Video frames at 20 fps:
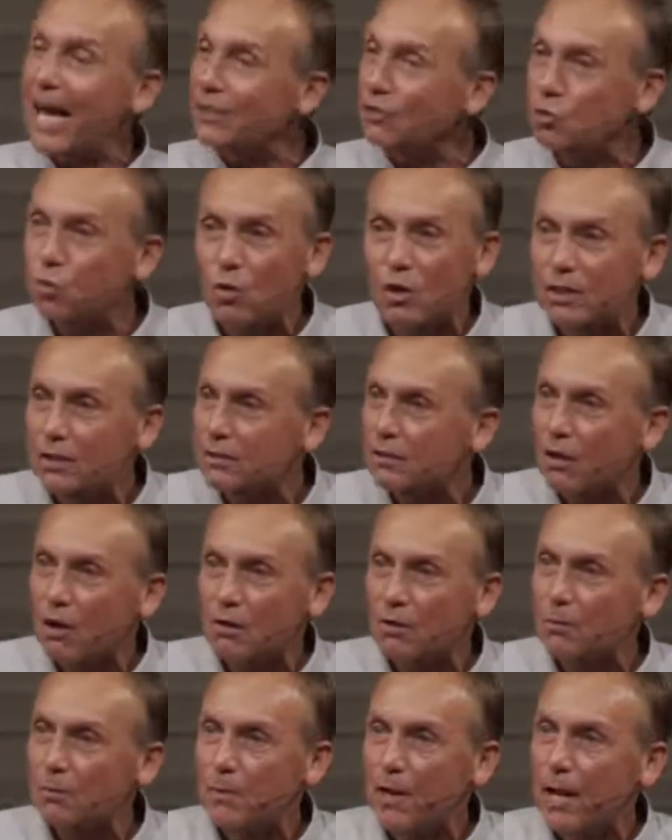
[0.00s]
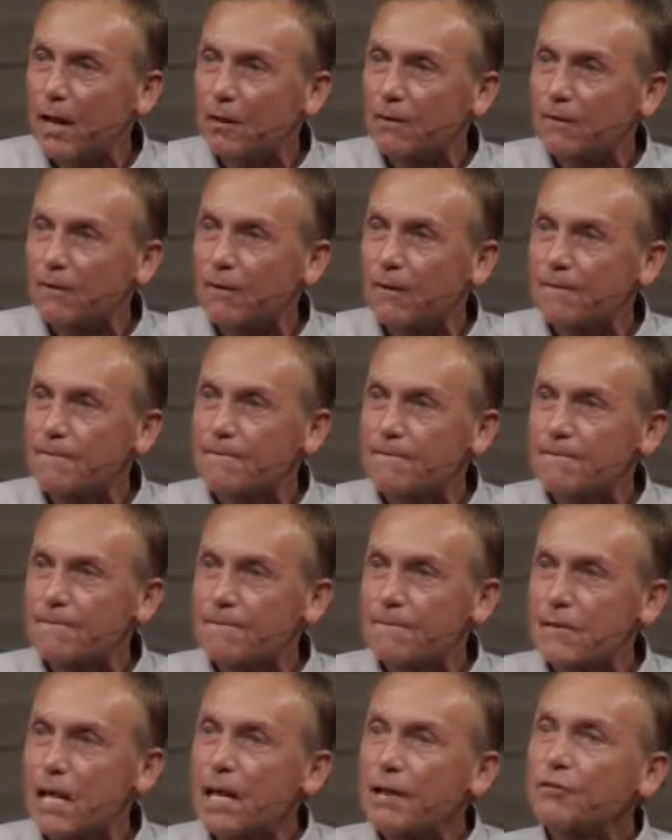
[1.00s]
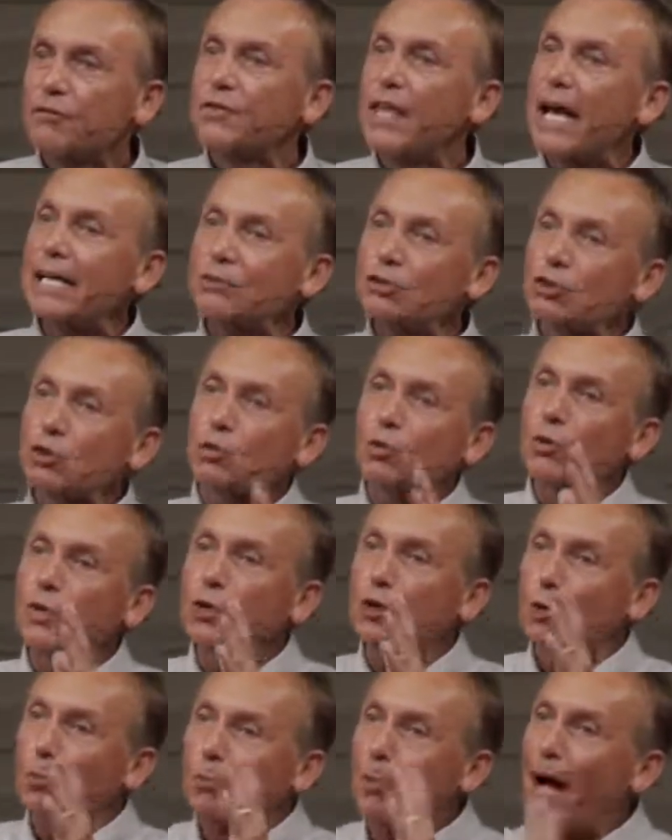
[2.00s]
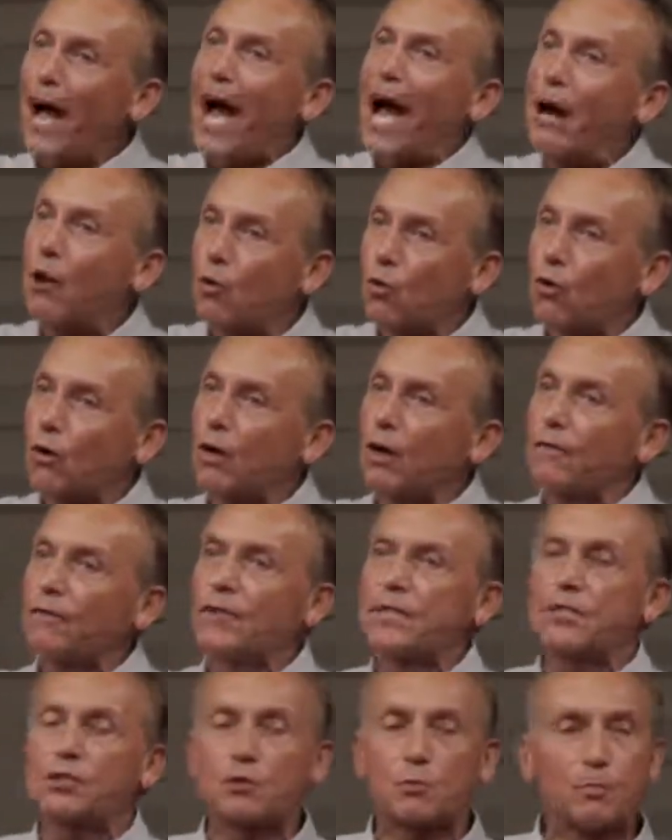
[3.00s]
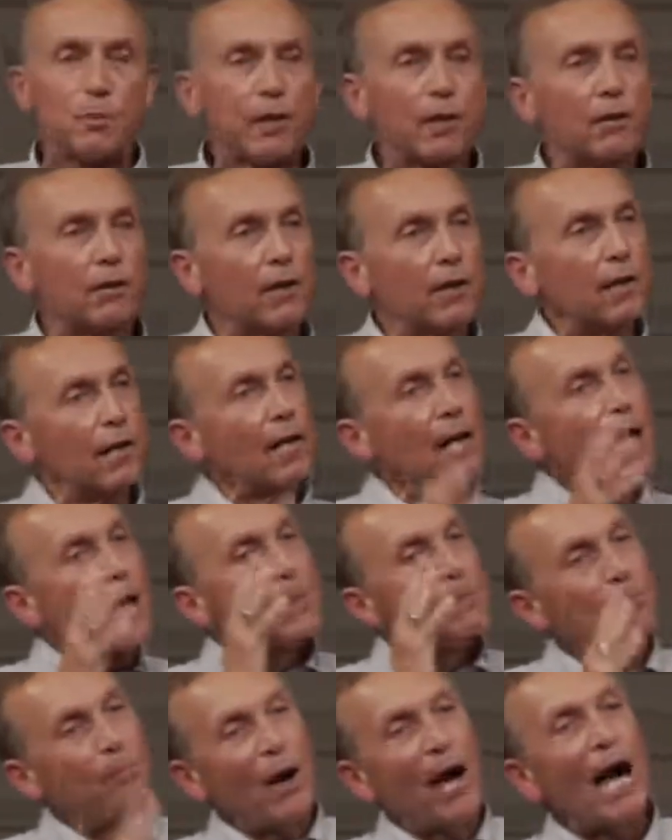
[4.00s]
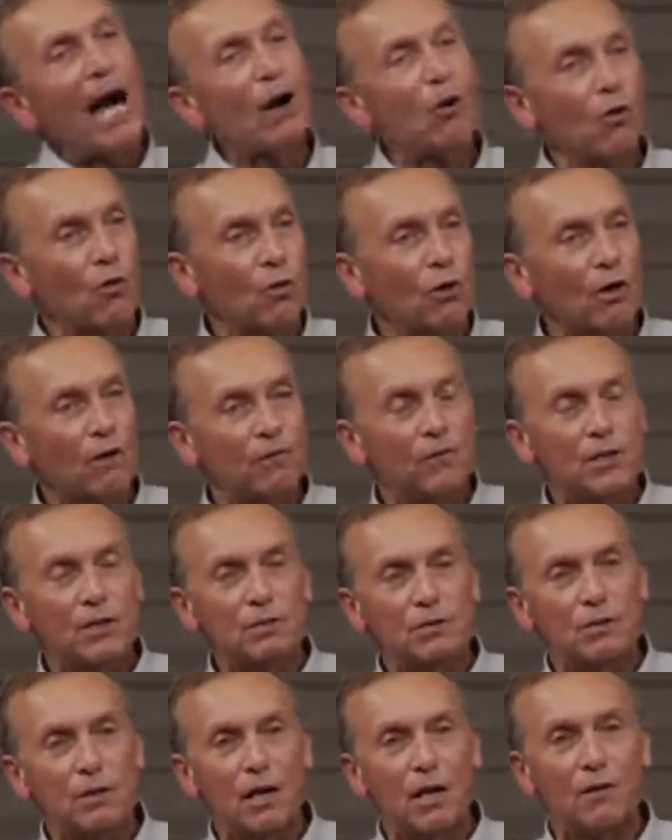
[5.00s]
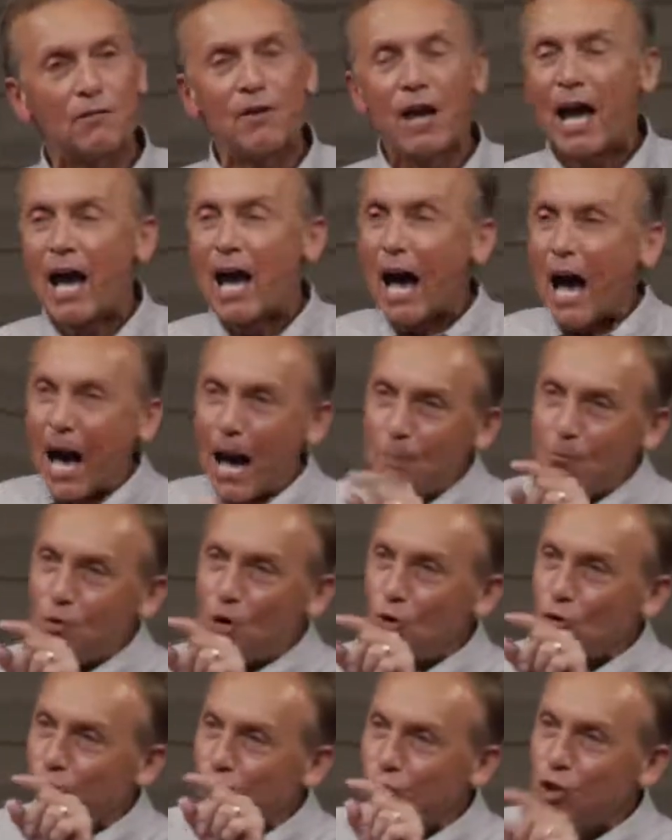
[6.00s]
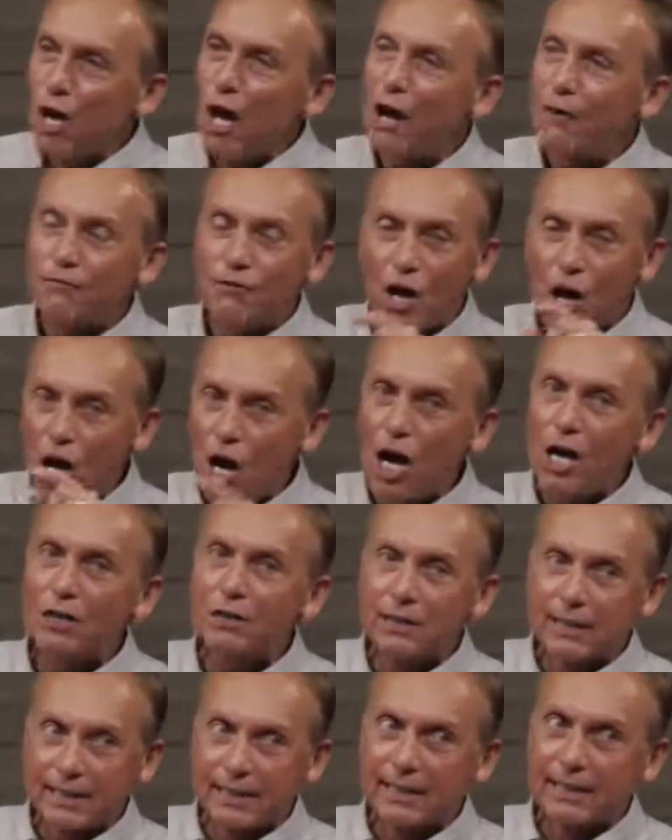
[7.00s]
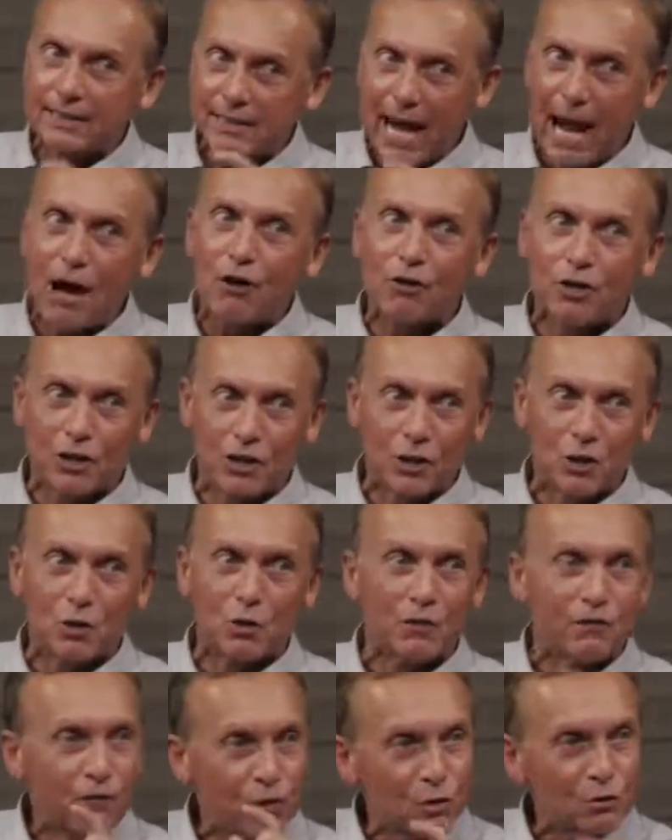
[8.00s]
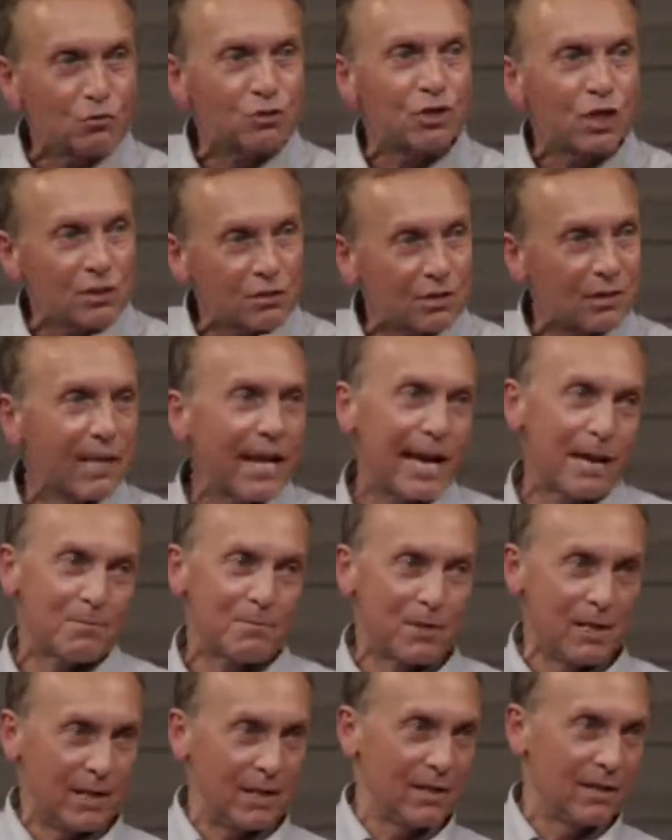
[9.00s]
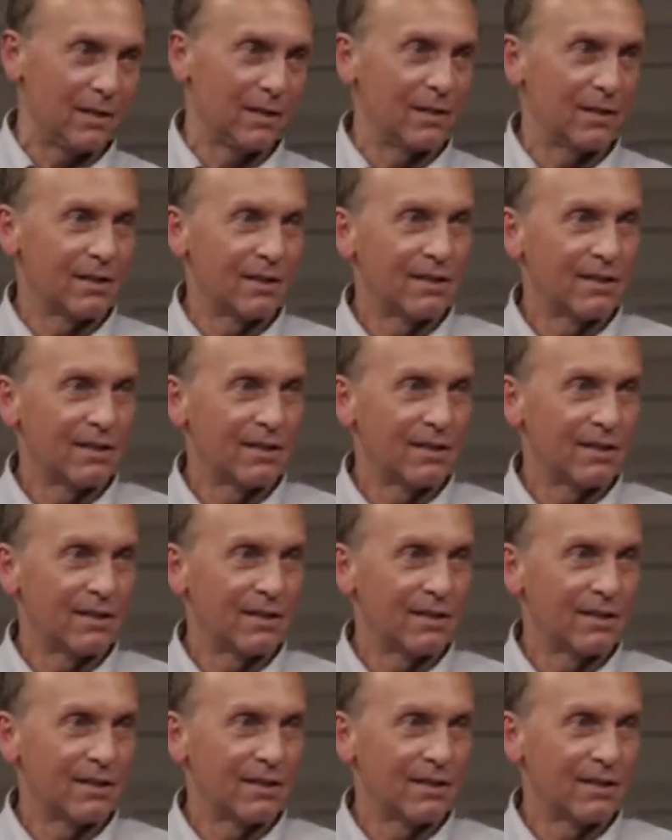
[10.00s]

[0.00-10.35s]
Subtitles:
That's what it's all about. That's the real power of his spirit and power of his love. I'm going to love the ugliness out of you if you'll just let me.